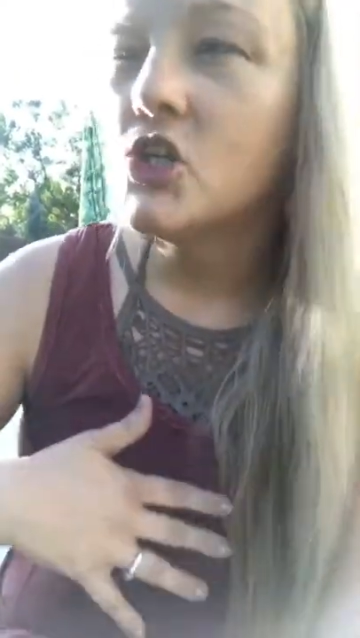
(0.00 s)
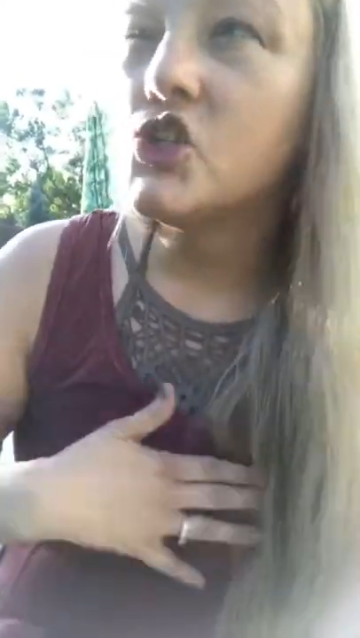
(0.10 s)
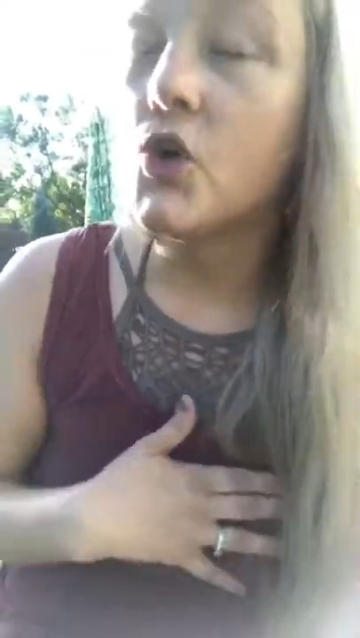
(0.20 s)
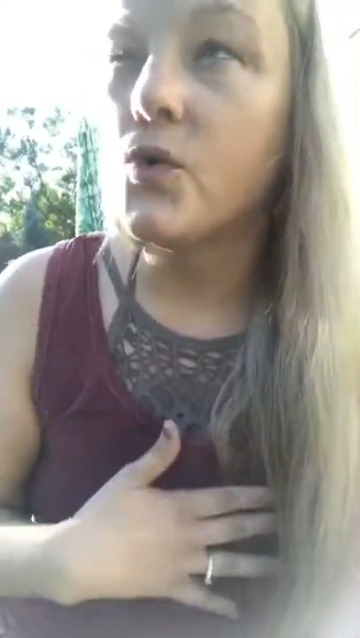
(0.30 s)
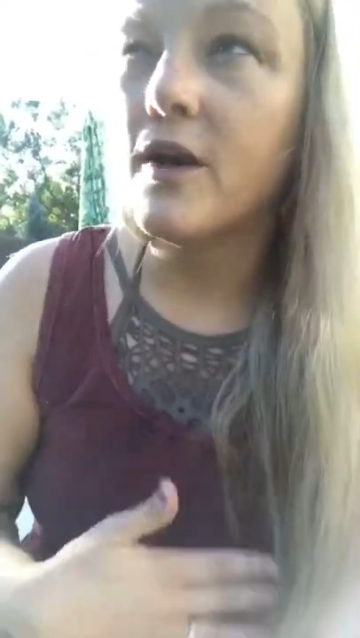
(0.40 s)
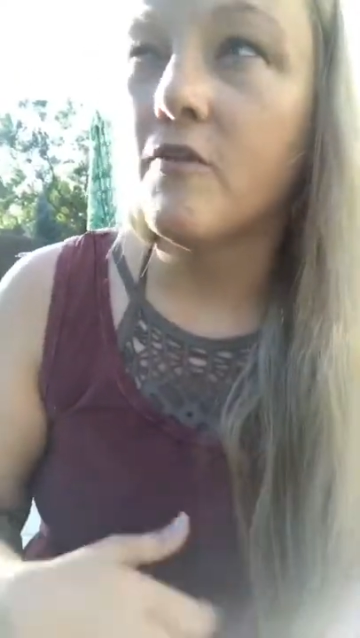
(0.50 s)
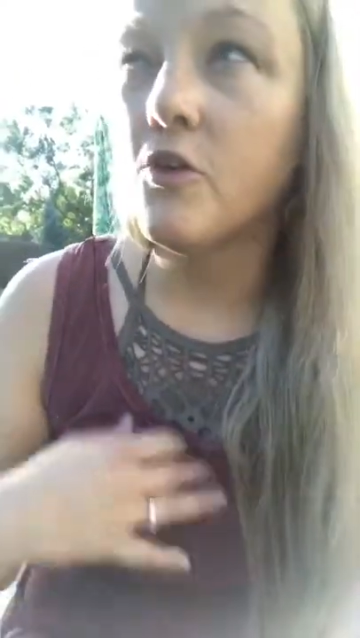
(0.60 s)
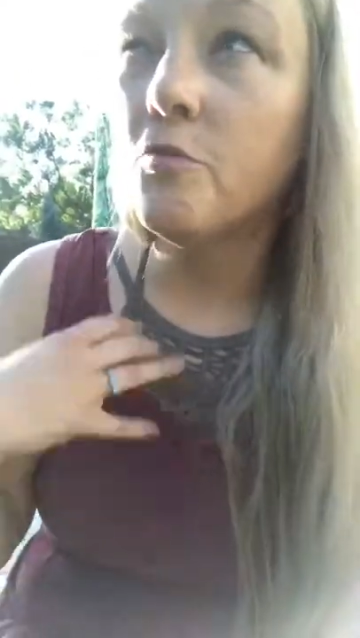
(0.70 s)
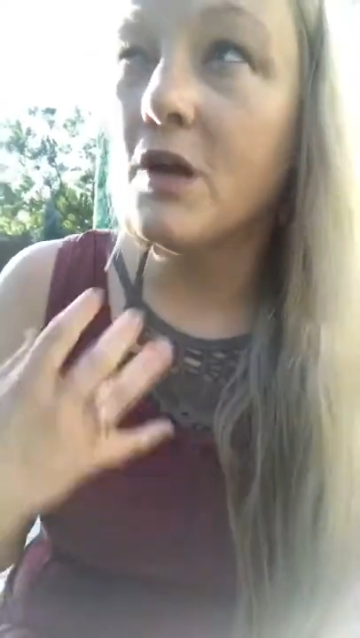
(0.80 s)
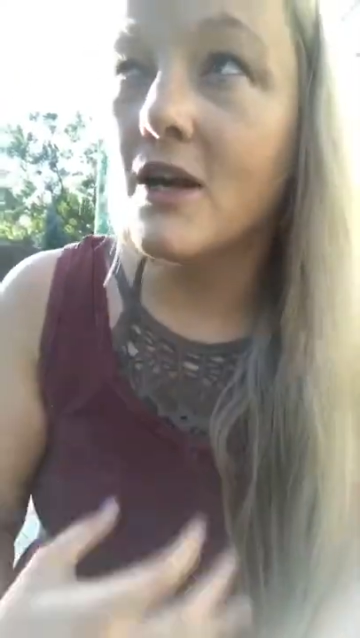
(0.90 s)
So whenever
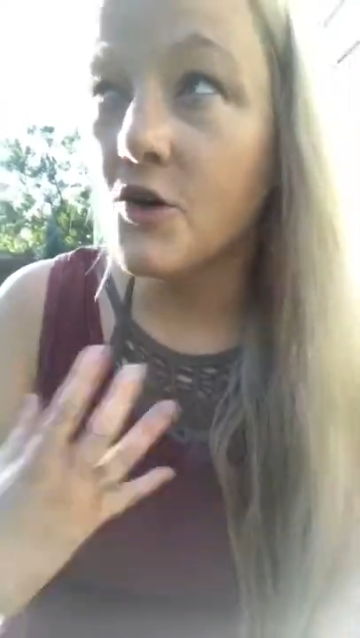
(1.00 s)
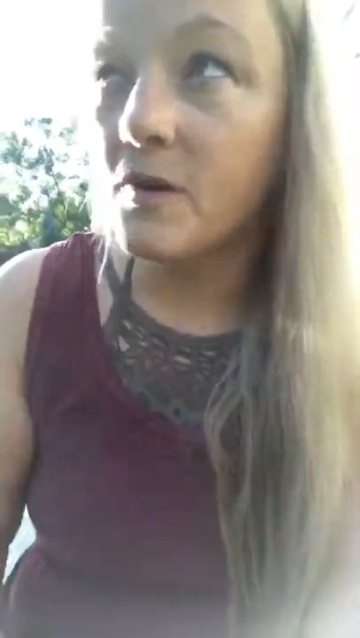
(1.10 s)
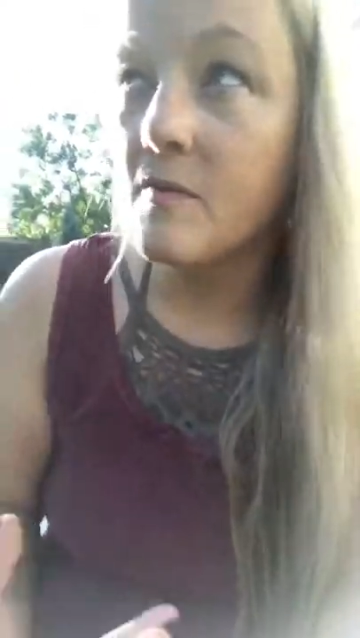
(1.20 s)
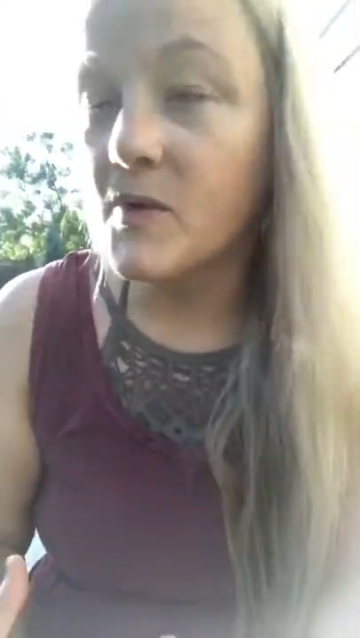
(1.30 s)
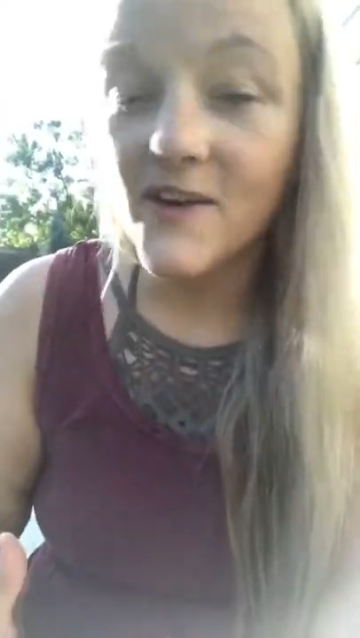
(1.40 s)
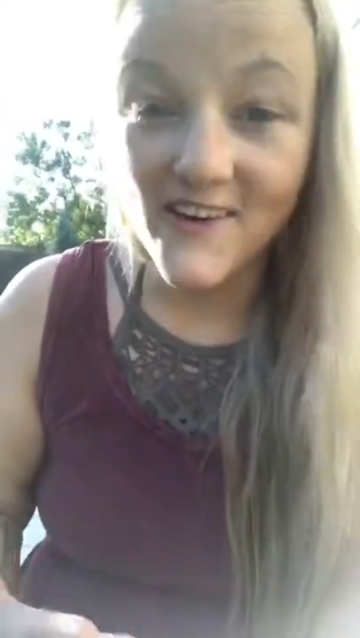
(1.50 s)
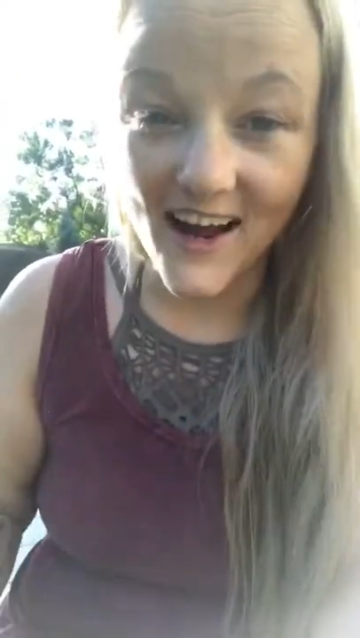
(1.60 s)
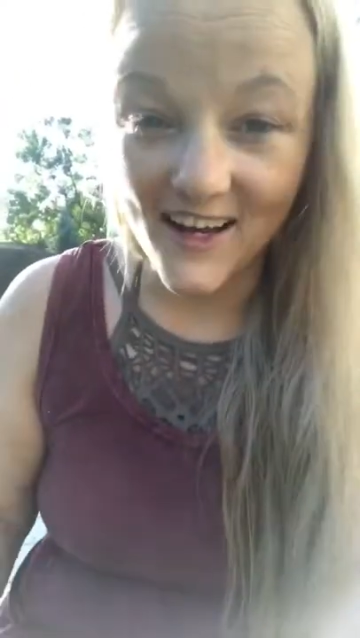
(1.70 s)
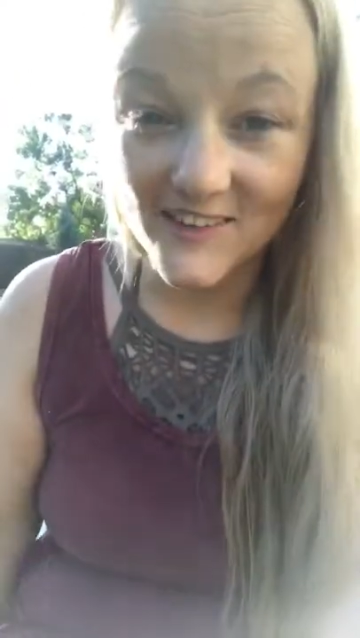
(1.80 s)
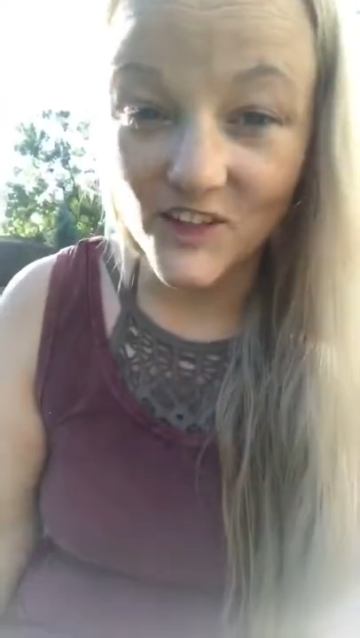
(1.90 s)
you meet new people people you
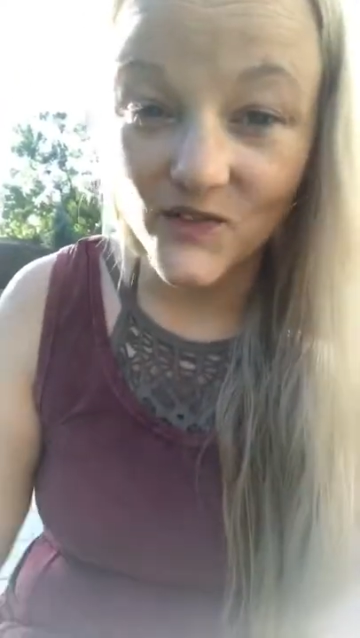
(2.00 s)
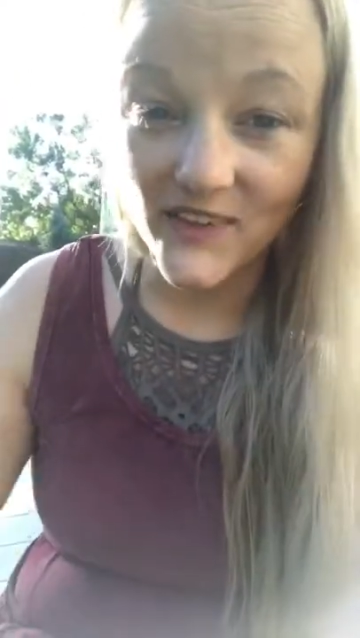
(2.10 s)
have to